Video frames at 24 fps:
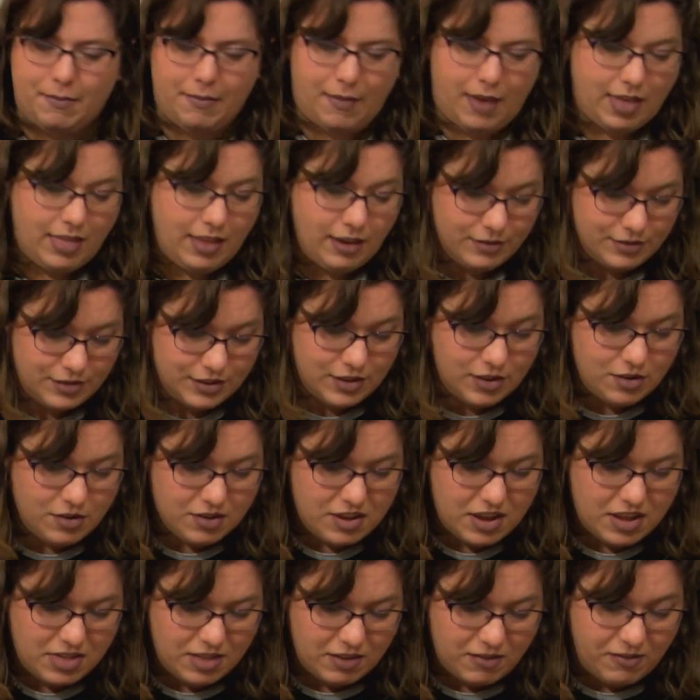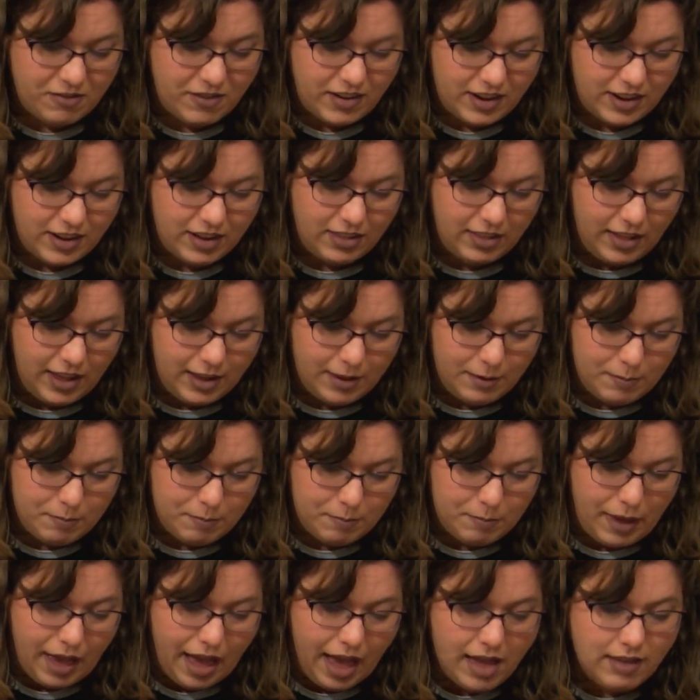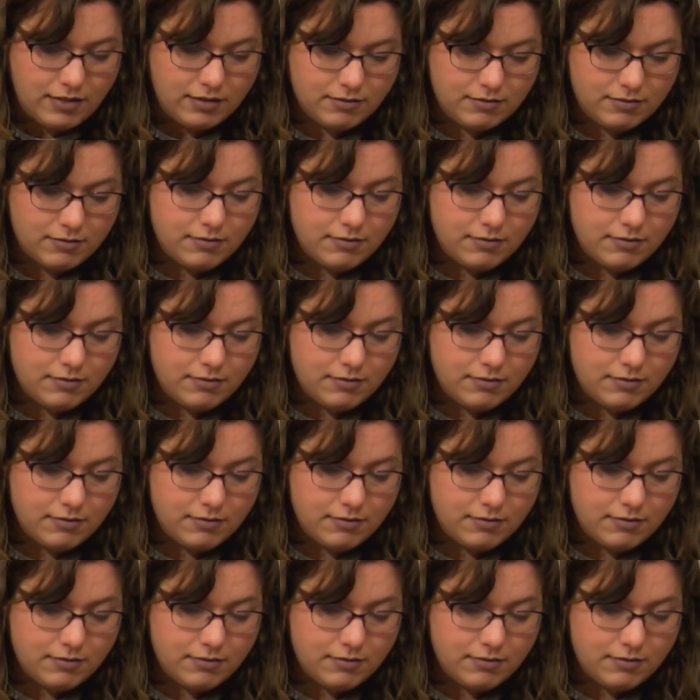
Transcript: And they've still got the funny, like, bat